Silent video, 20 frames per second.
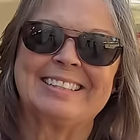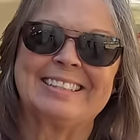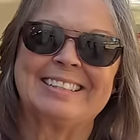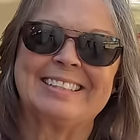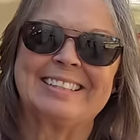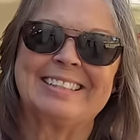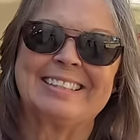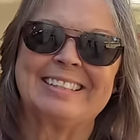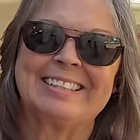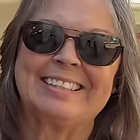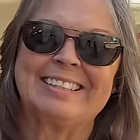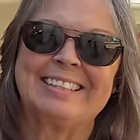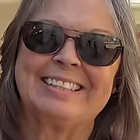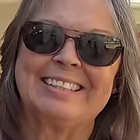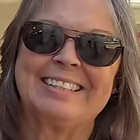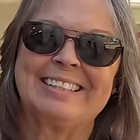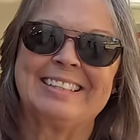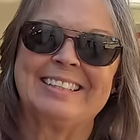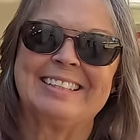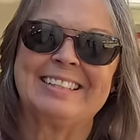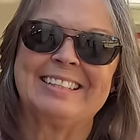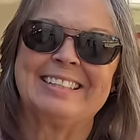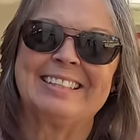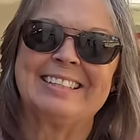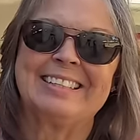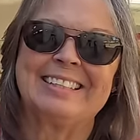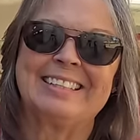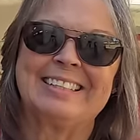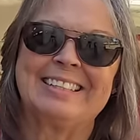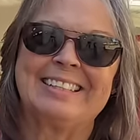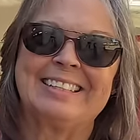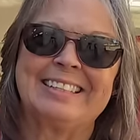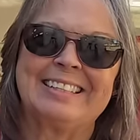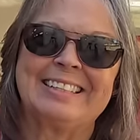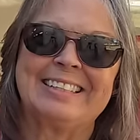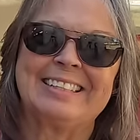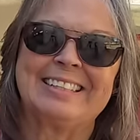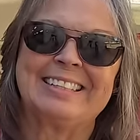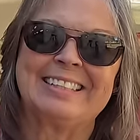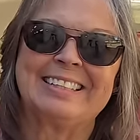
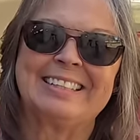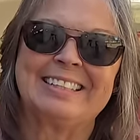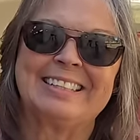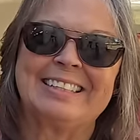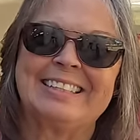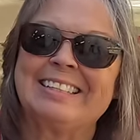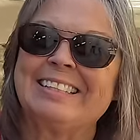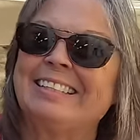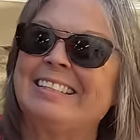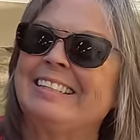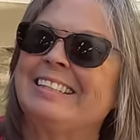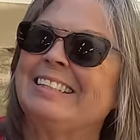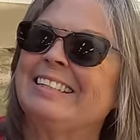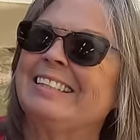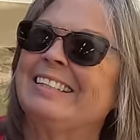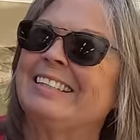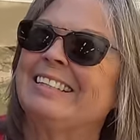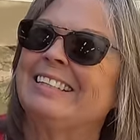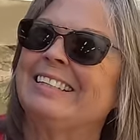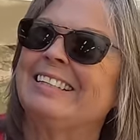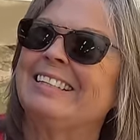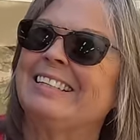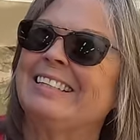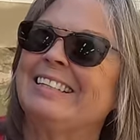(not speaking)